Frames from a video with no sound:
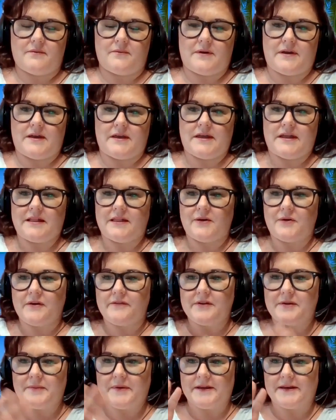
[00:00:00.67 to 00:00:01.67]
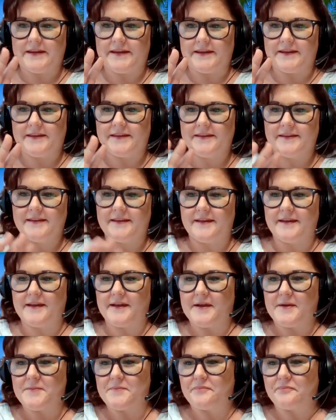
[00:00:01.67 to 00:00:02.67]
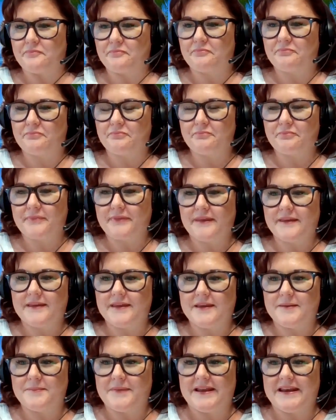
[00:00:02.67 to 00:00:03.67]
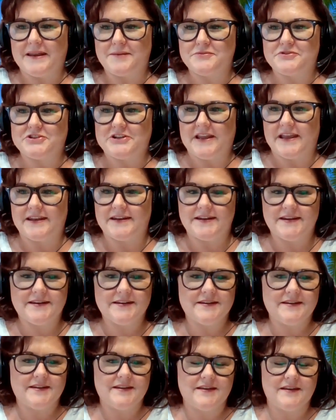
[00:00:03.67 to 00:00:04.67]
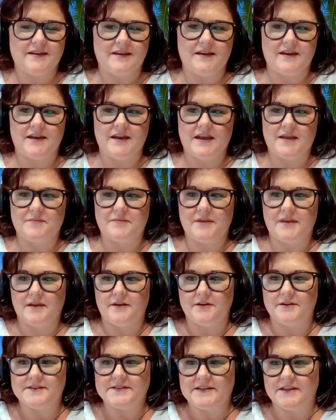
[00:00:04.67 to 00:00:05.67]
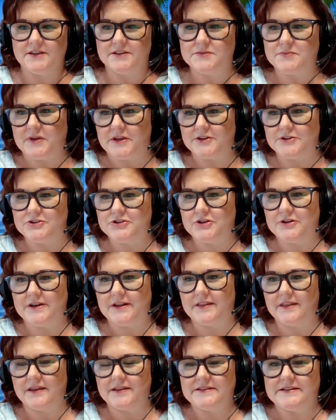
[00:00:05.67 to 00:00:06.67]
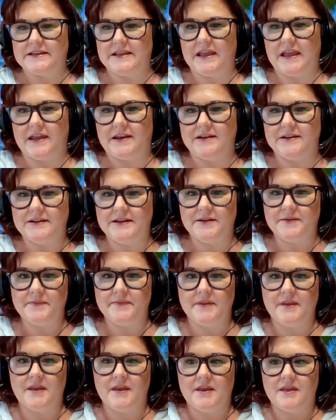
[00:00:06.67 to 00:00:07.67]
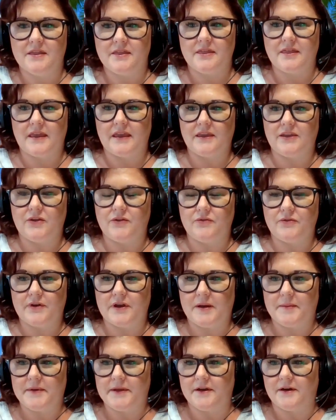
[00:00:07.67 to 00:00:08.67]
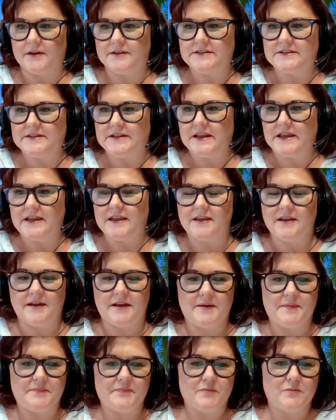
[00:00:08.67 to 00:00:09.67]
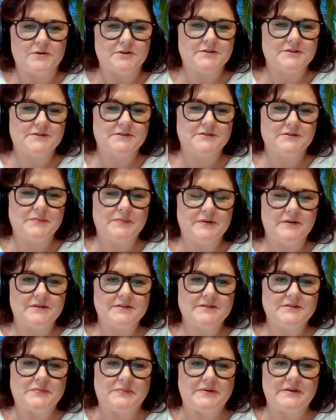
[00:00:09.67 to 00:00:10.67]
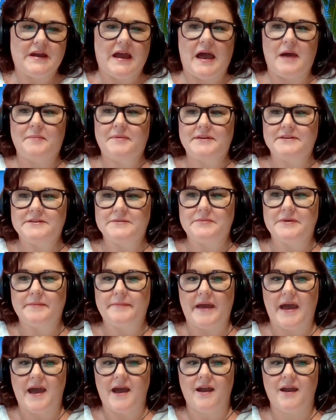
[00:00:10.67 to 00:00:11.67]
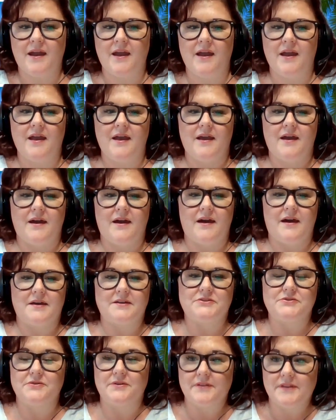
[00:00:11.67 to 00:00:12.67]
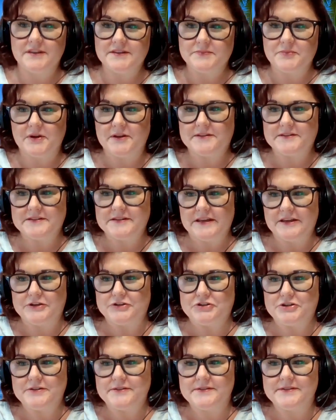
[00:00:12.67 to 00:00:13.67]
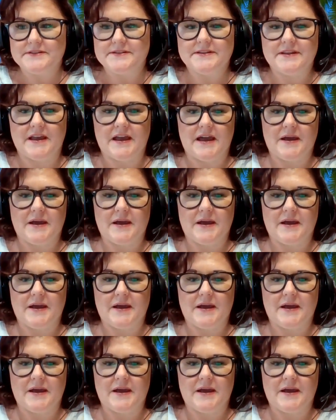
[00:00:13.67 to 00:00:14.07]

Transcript: Well, hello everybody. My name's Shannon. I'm the area sales manager in Atlanta, Canada. Thank you for coming on today. We're super happy to be back doing these presentations.